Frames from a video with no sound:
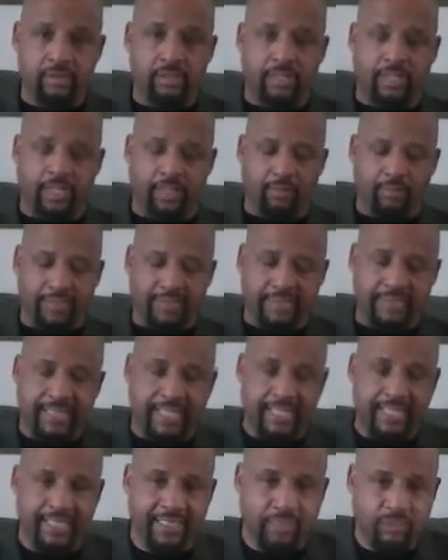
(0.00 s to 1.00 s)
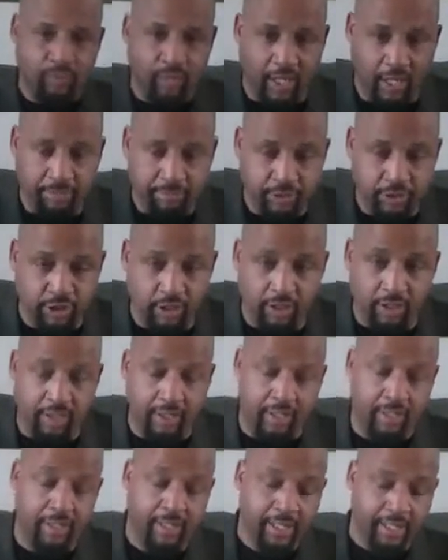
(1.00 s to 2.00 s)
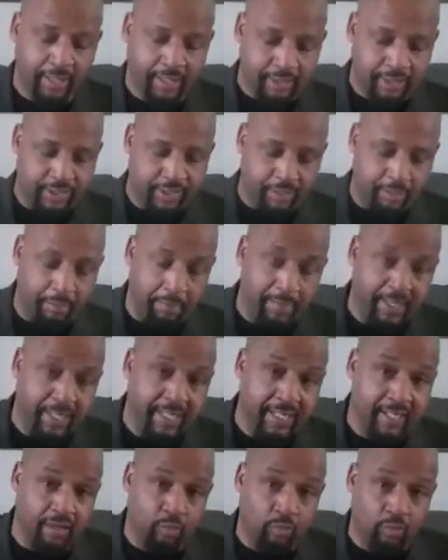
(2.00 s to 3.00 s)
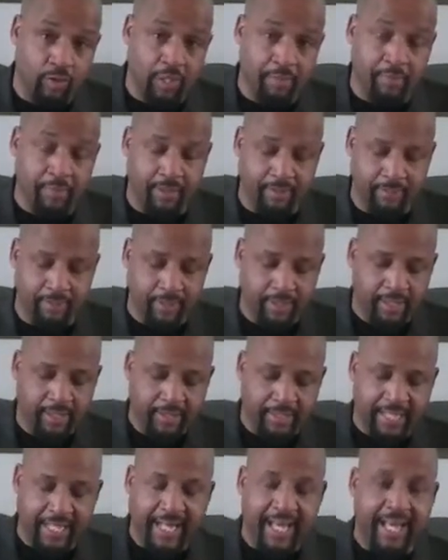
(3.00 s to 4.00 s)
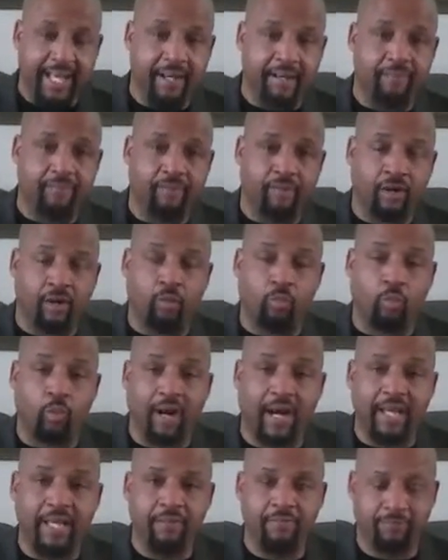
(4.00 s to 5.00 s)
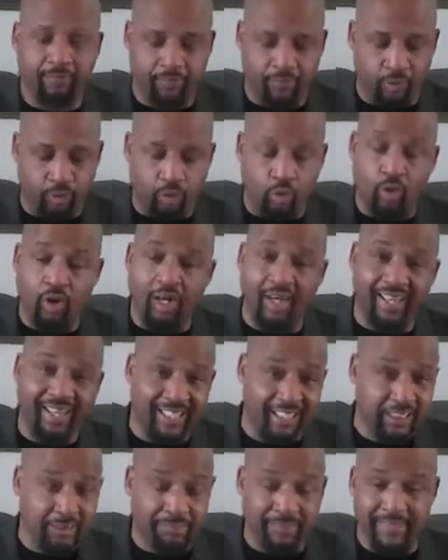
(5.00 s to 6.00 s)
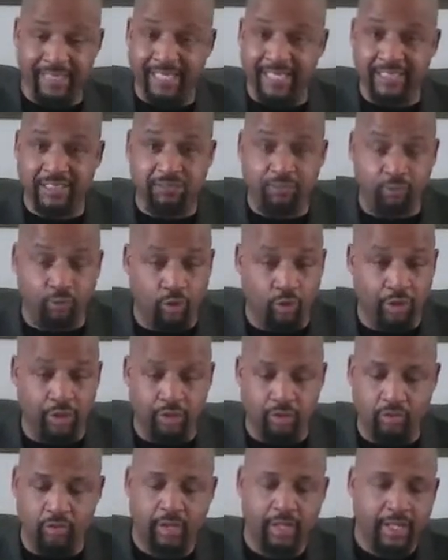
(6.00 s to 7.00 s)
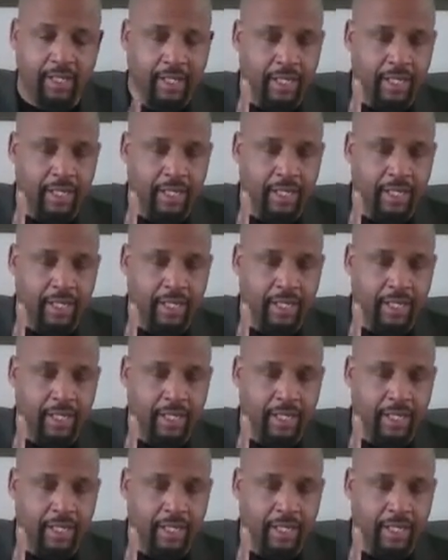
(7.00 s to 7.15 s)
And I'm going to say this while I'm talking to the men and women that have a wife or a husband that's for you.